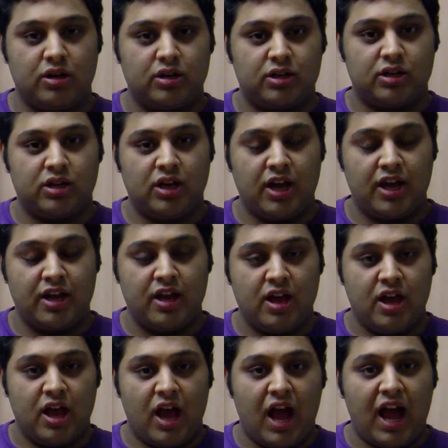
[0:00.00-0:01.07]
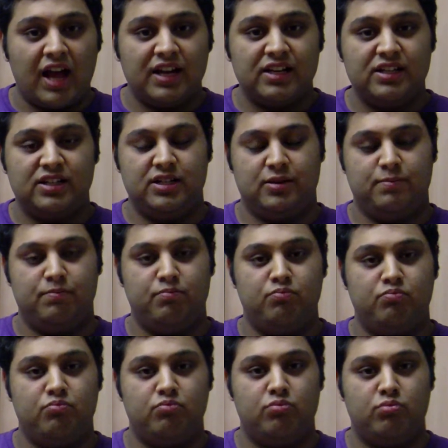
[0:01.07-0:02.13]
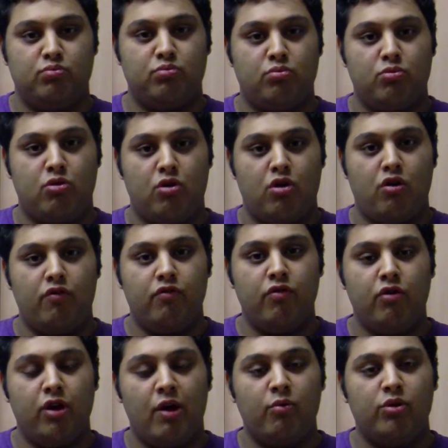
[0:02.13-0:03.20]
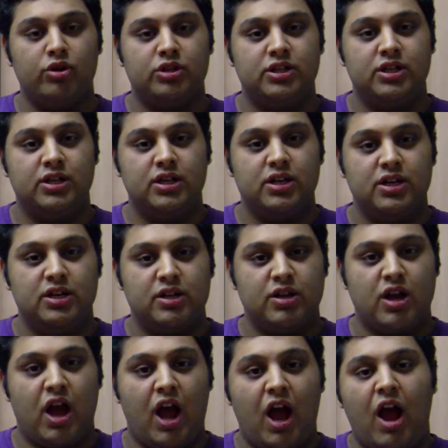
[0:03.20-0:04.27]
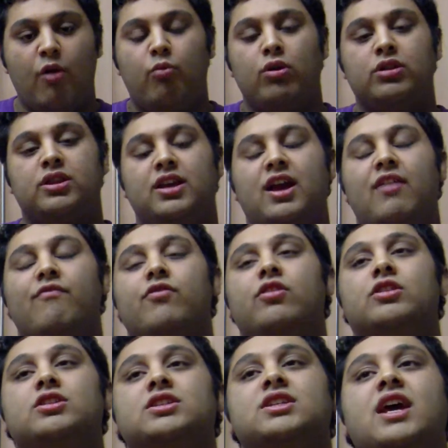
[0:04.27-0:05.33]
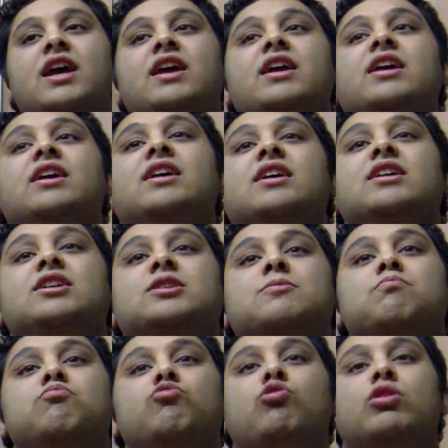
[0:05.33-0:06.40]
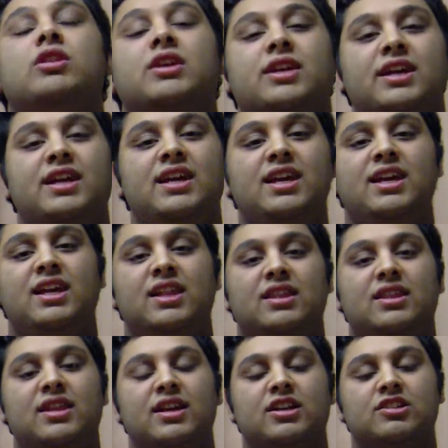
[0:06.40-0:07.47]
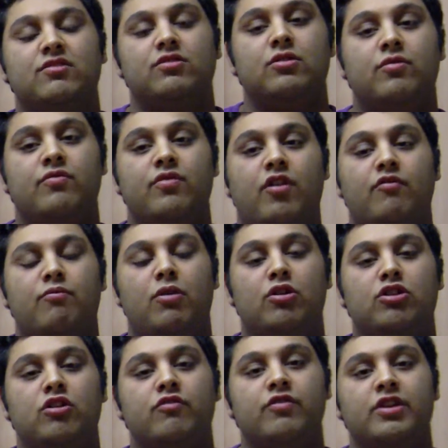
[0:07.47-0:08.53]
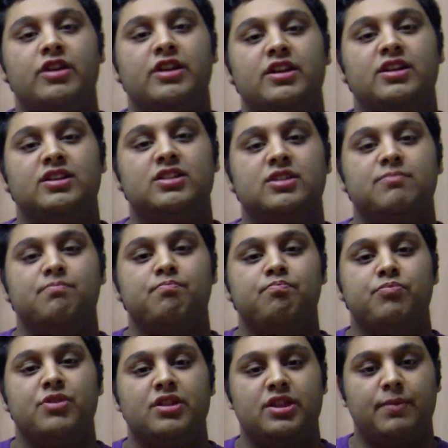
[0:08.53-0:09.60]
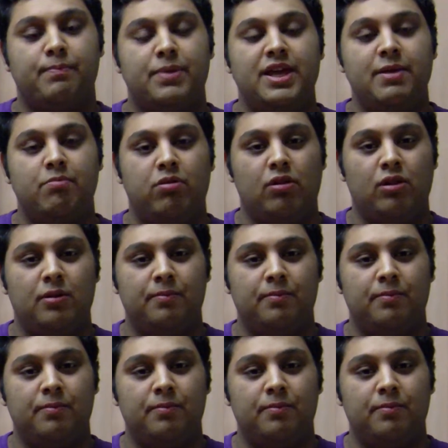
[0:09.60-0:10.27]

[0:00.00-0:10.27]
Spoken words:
Okay. And overall, one thing I've got to say is one of the key things of Moldova is the people.